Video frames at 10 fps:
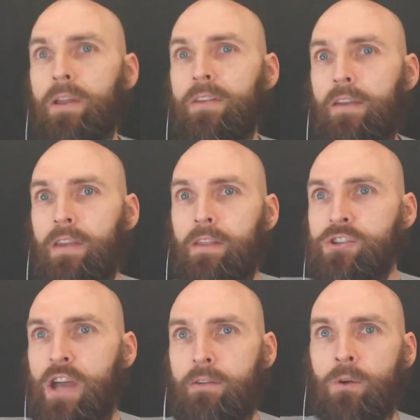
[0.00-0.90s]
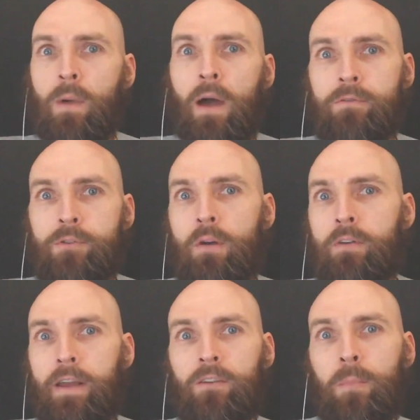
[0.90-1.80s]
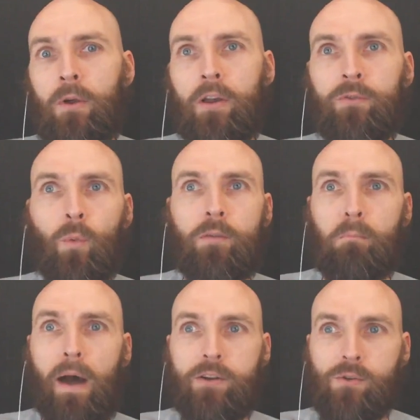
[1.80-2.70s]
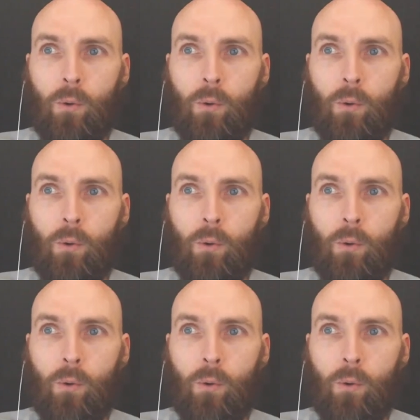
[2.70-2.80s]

asking in the chat room, do you have any experience with micro